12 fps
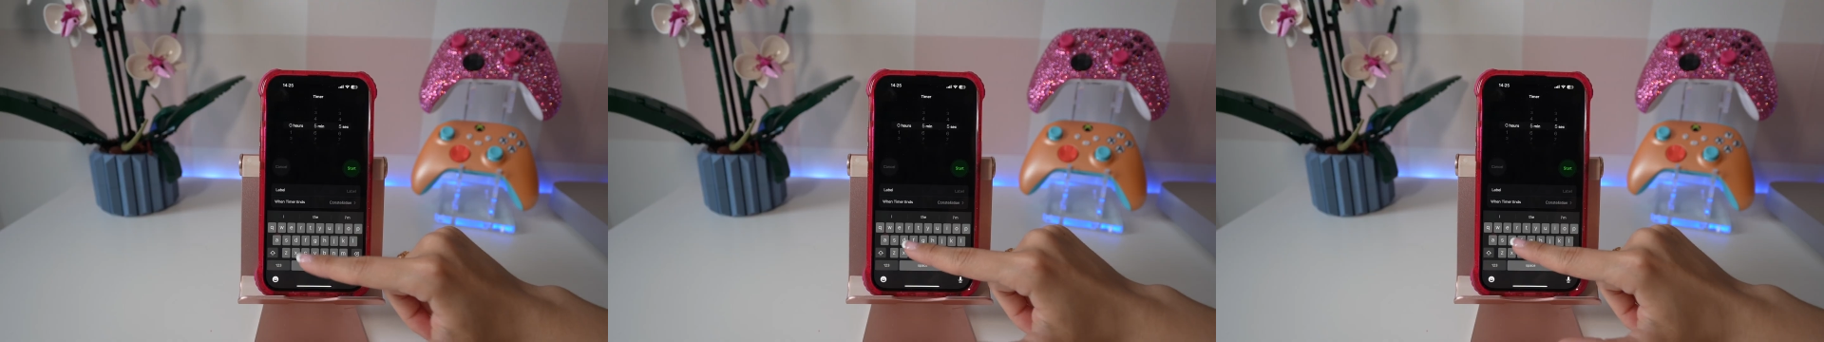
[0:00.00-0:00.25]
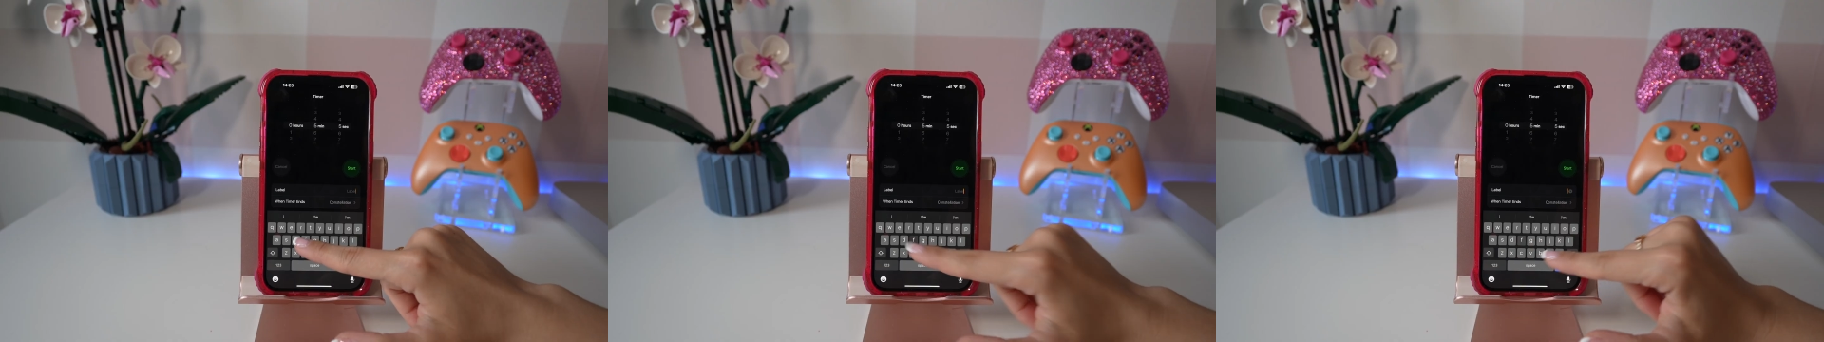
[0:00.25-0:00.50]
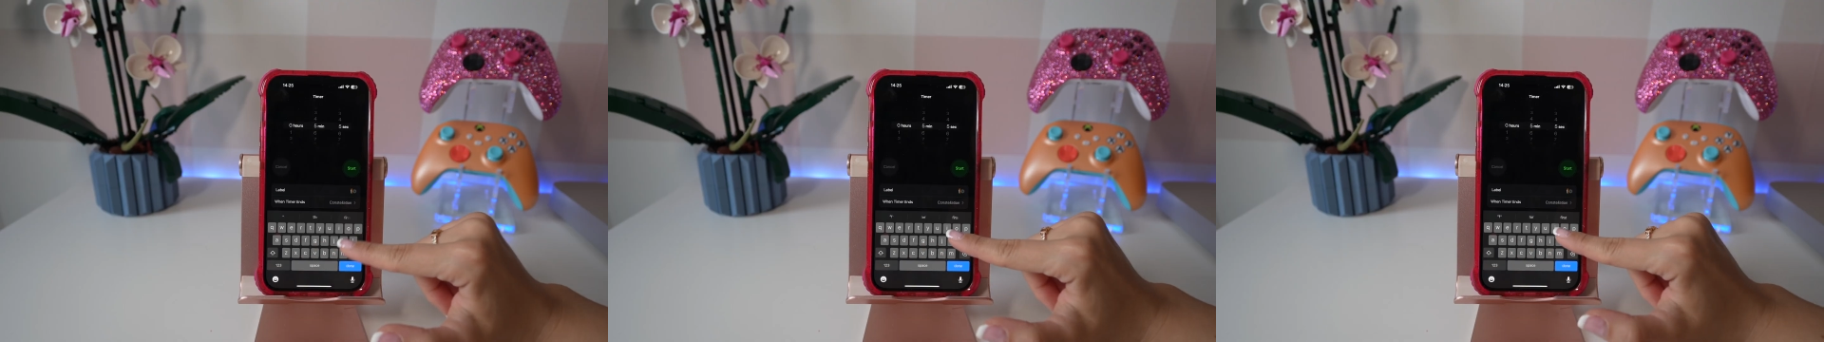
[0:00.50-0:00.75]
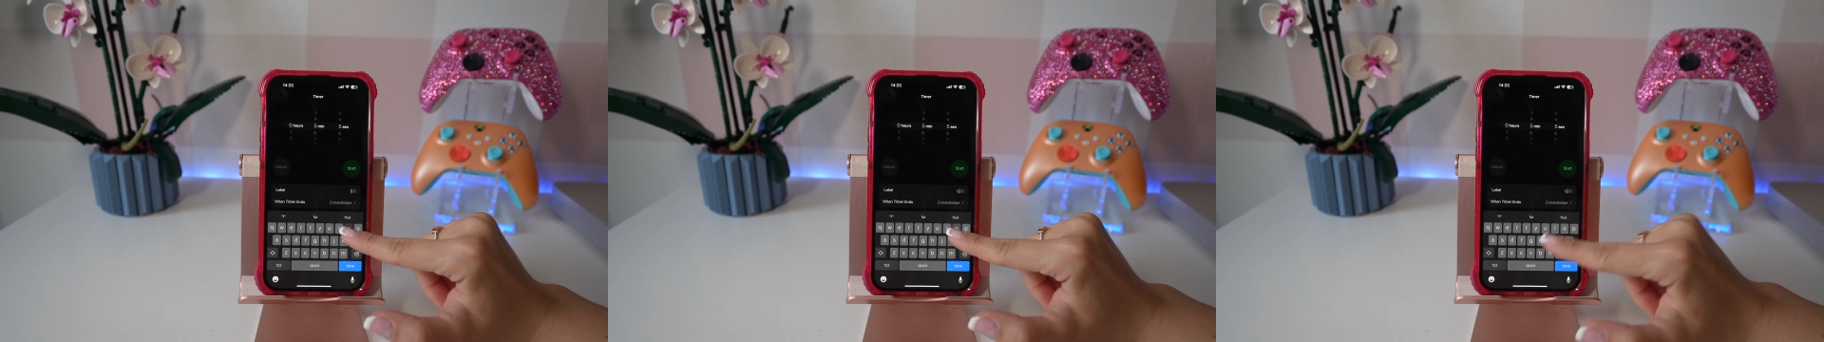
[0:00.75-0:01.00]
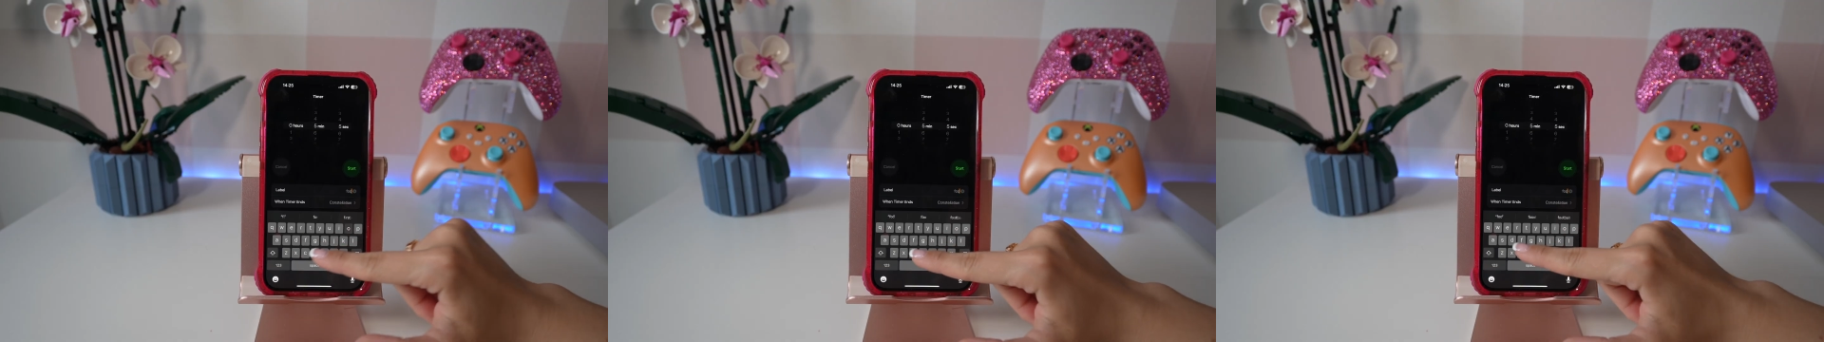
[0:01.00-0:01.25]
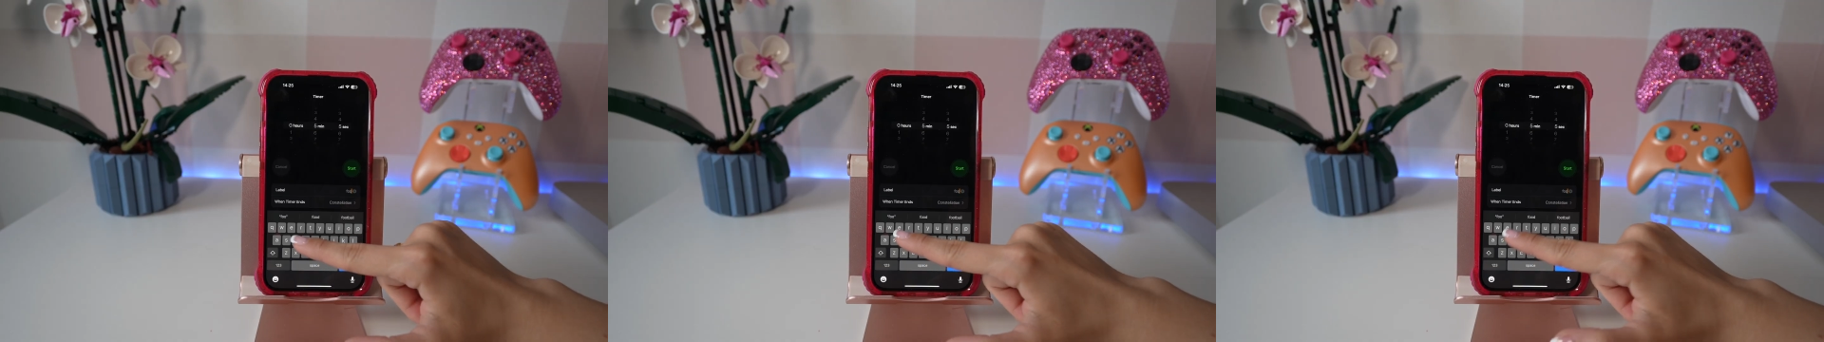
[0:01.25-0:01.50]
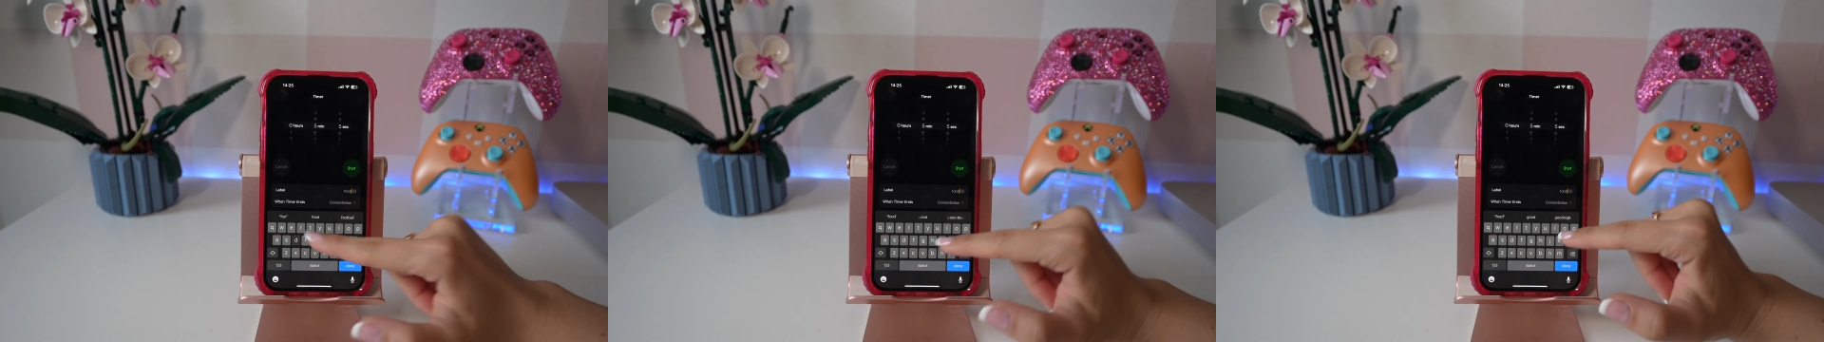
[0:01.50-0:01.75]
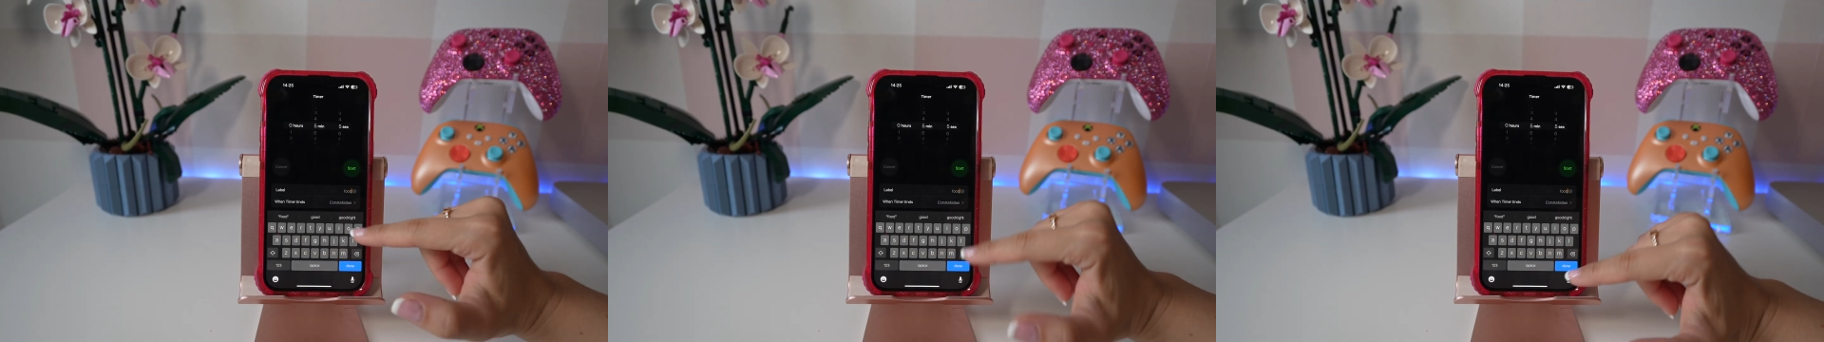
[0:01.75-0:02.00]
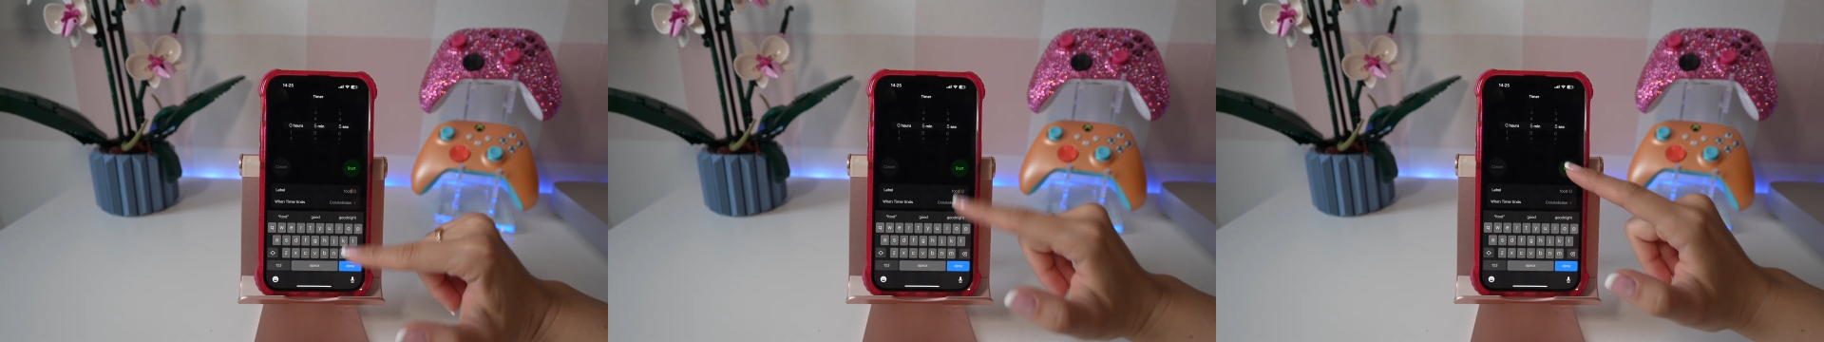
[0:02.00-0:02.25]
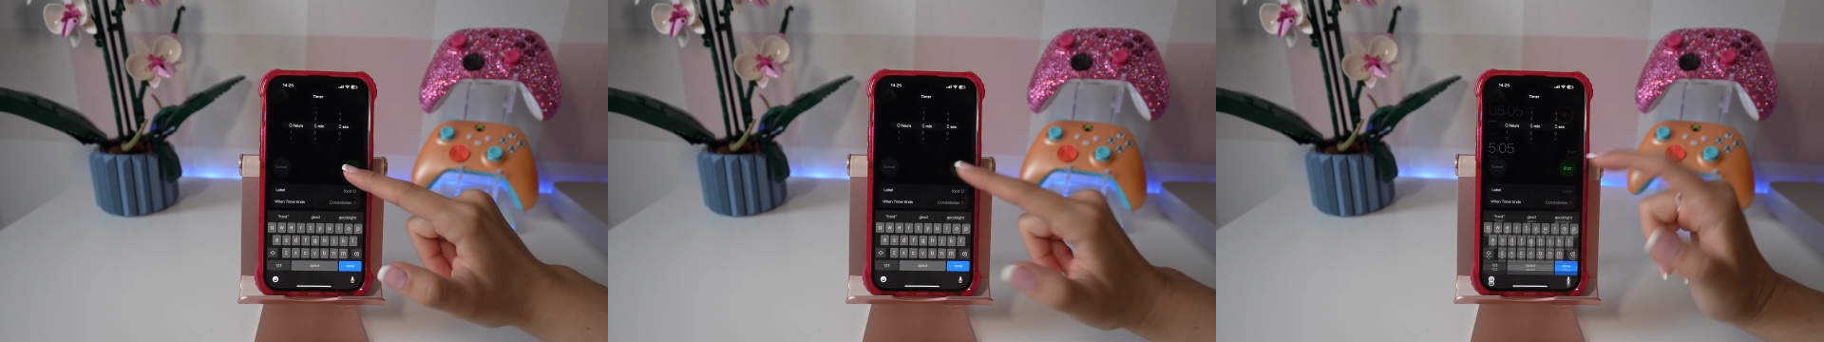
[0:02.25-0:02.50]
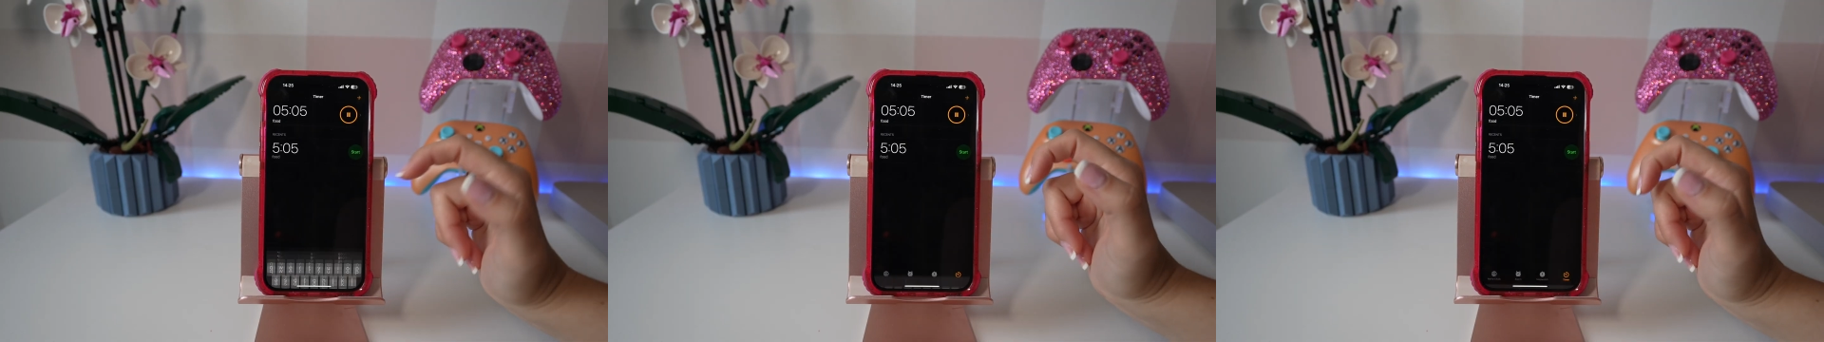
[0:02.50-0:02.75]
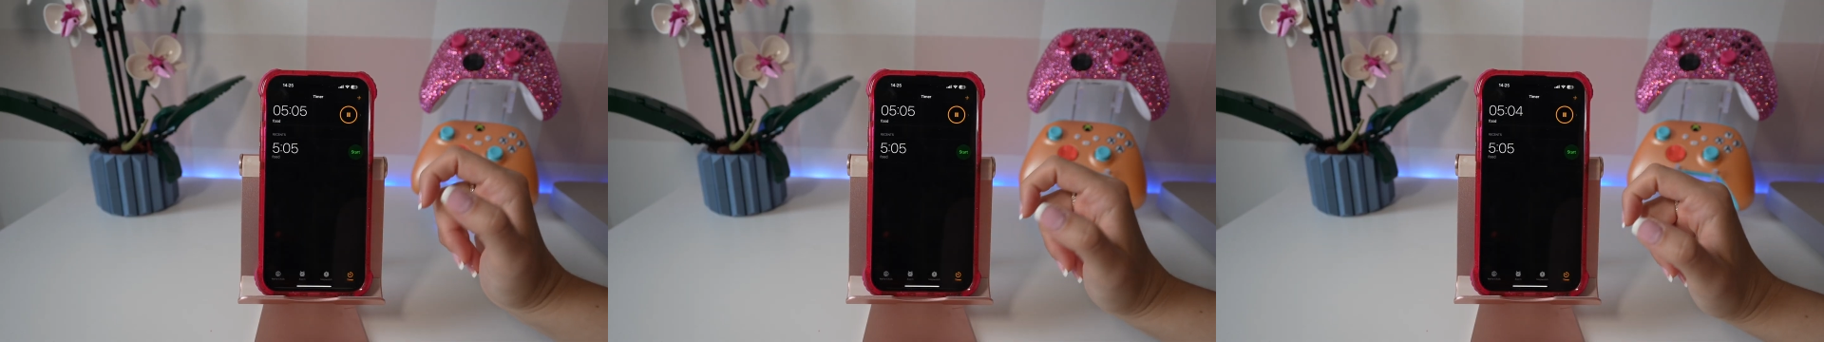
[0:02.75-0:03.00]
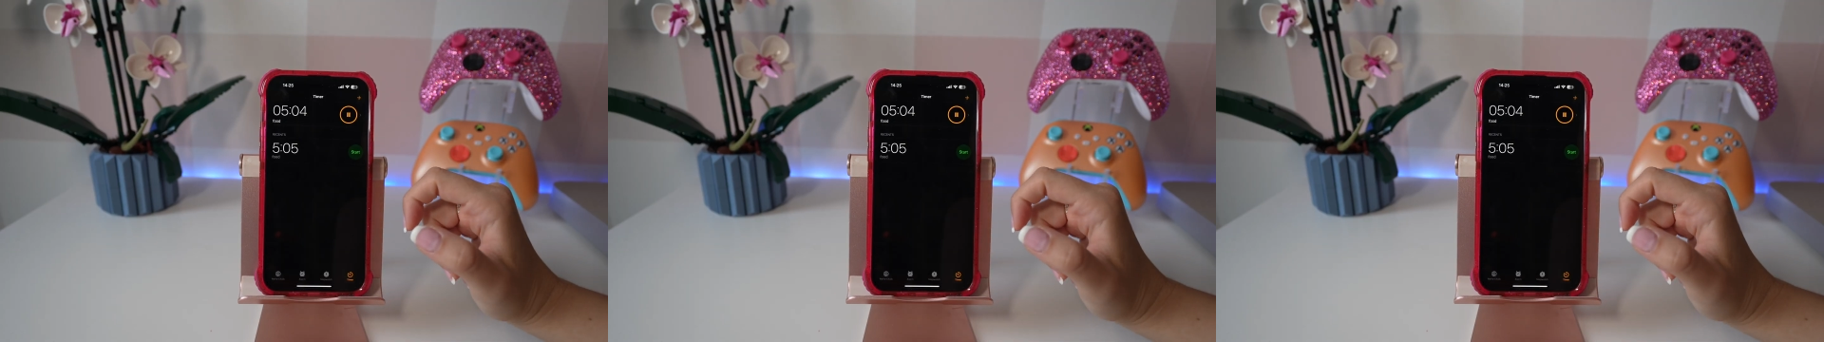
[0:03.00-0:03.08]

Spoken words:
No face is visible, so there are no lips to read.